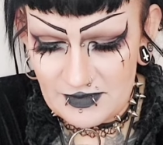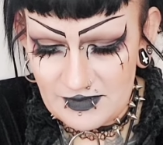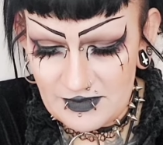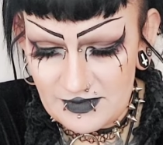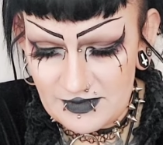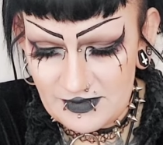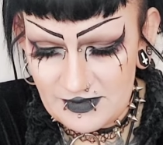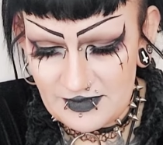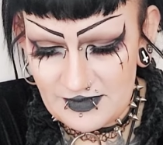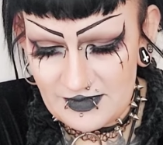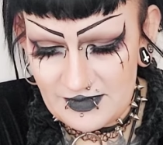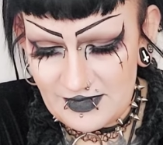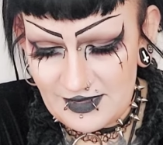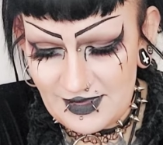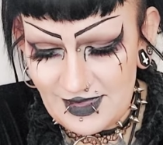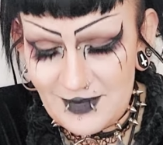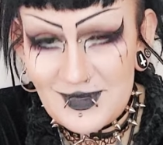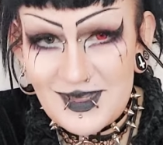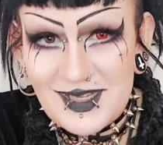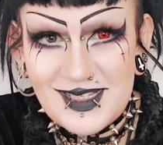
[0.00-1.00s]

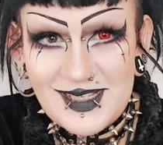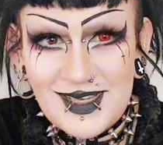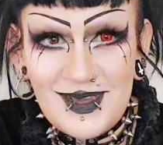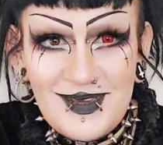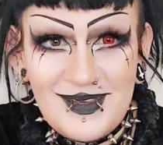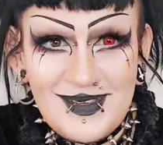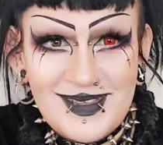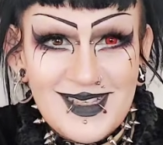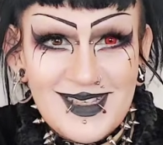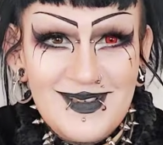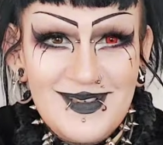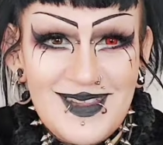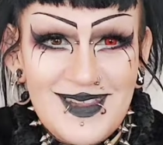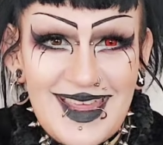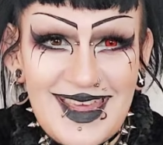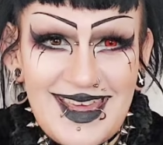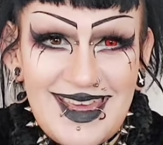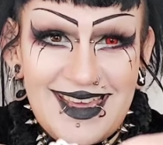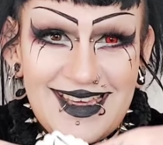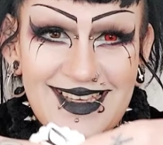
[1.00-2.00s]
Let me show you some of
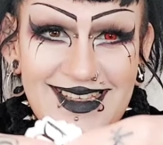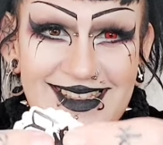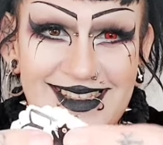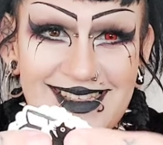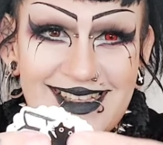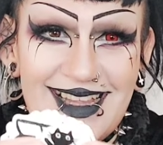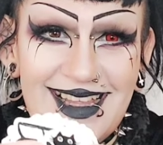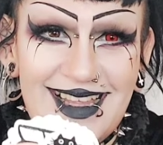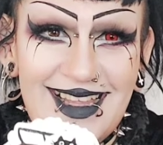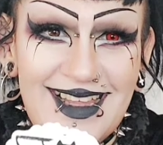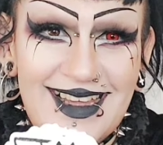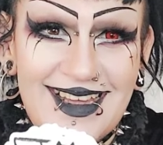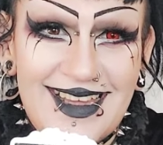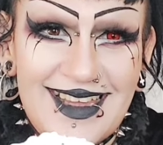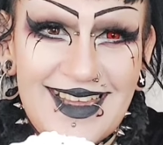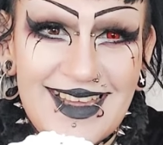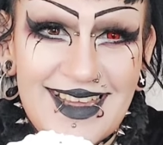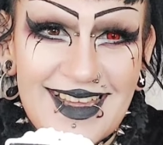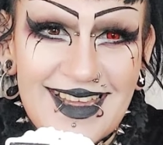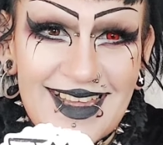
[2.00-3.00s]
these. Look,
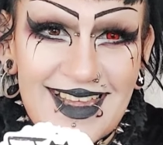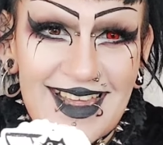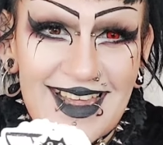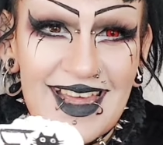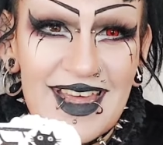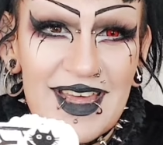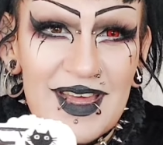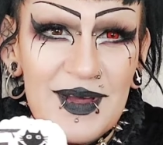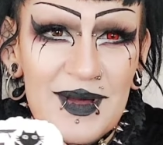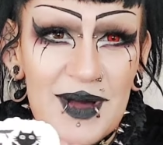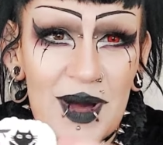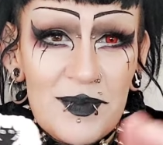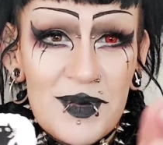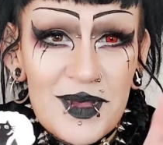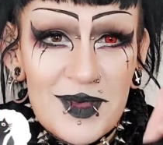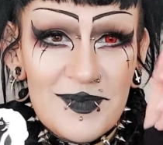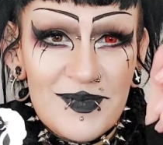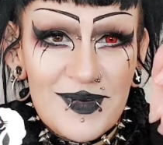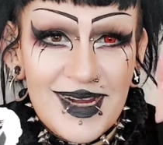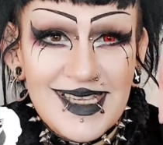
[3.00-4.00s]
I'll put
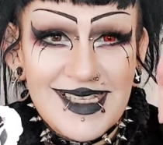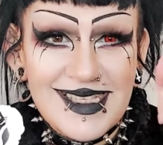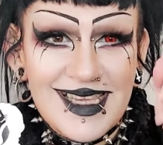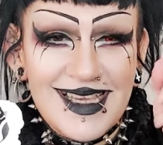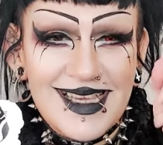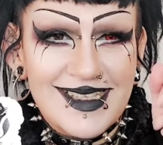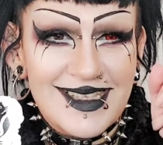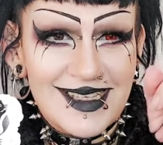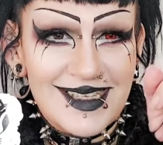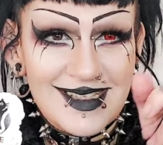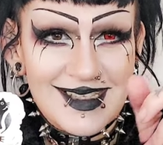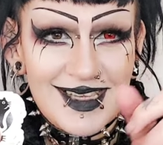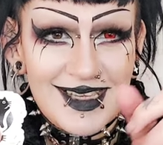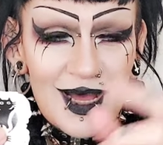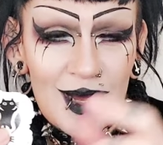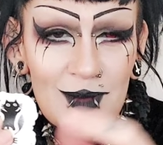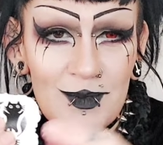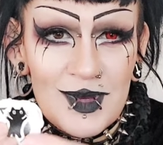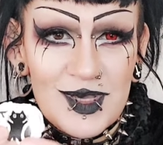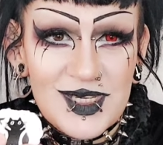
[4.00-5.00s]
the price here so you can see
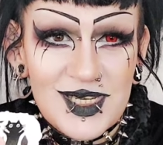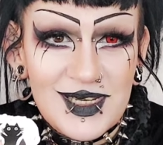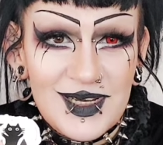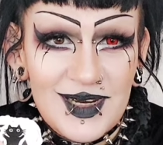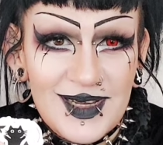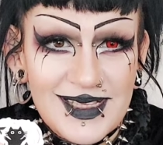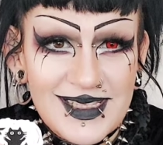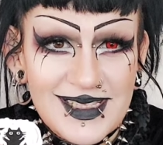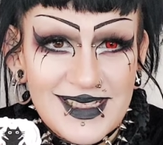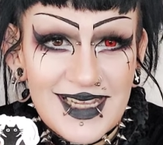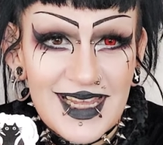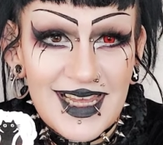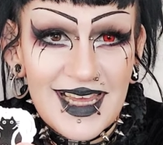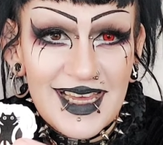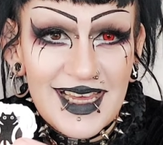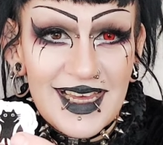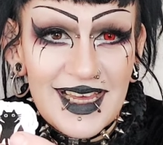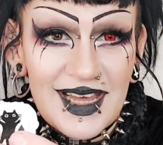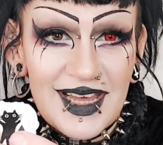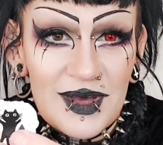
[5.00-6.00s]
how much it costs.
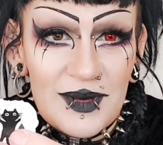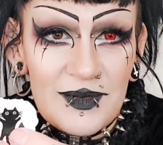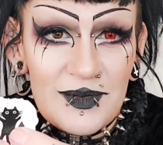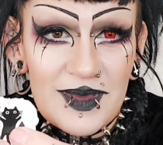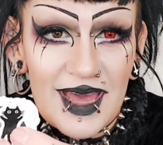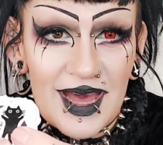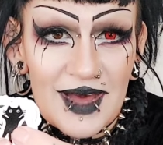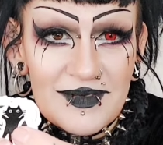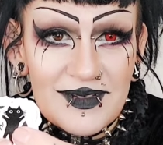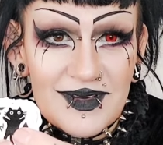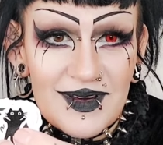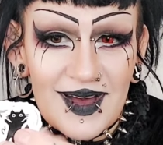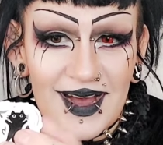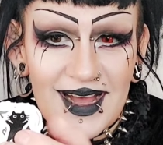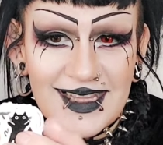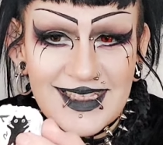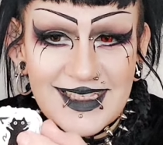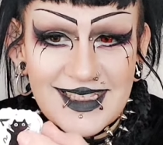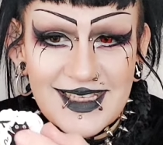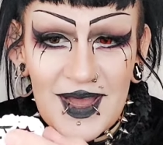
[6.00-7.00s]
We have got
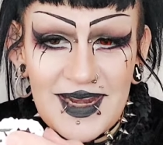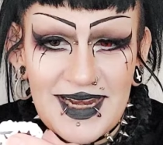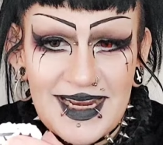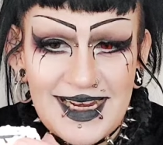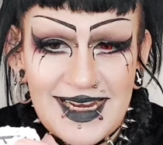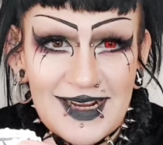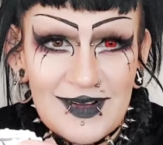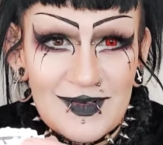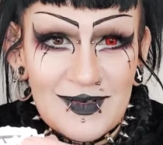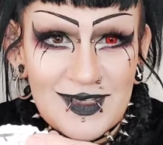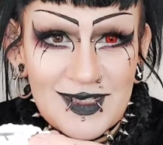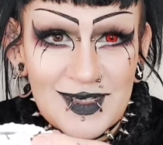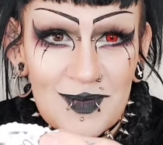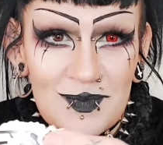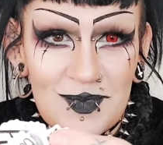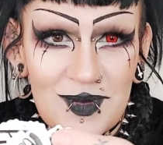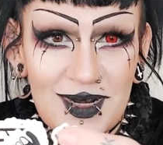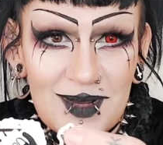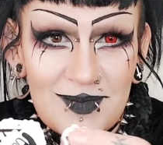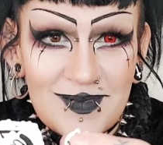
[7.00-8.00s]
a tiny little
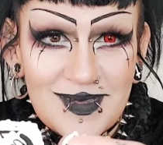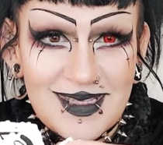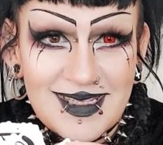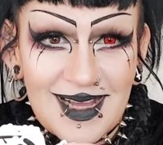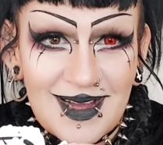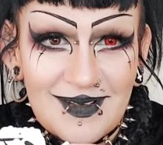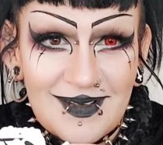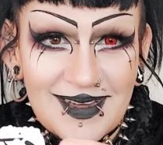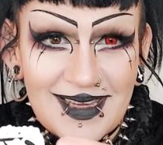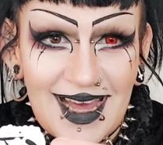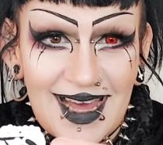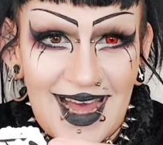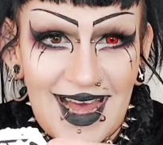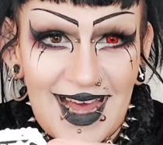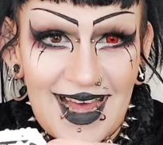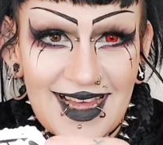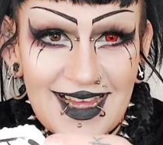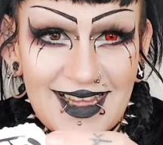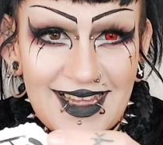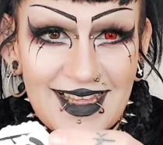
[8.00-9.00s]
jumping up and down cat,
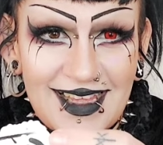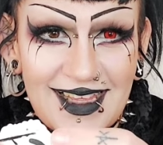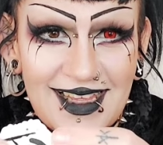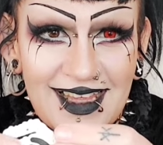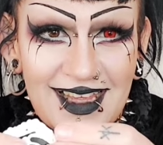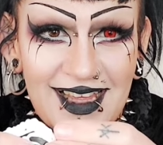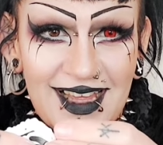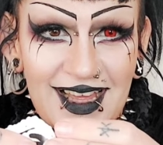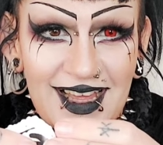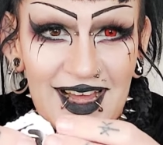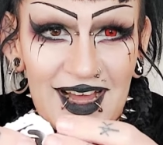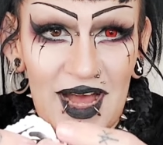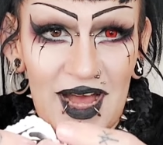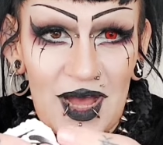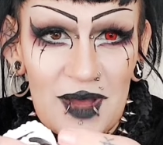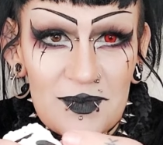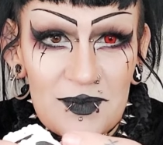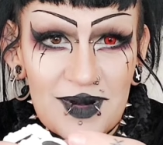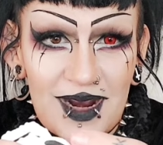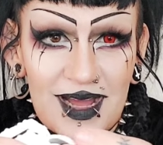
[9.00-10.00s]

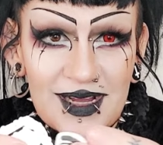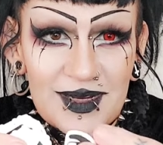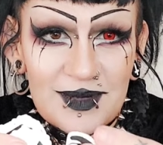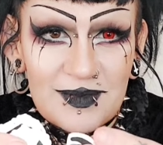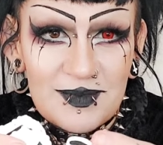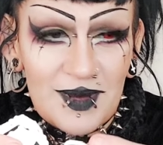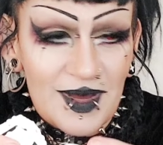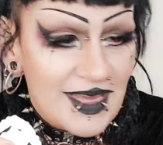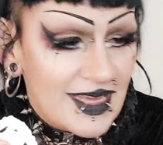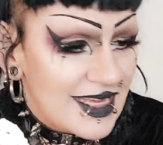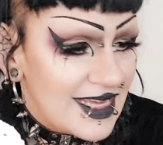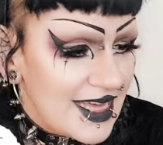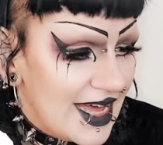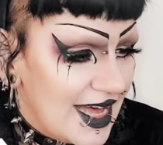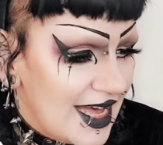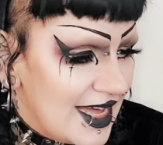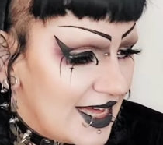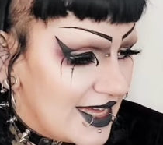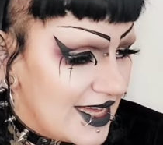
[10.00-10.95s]
a black and white cat.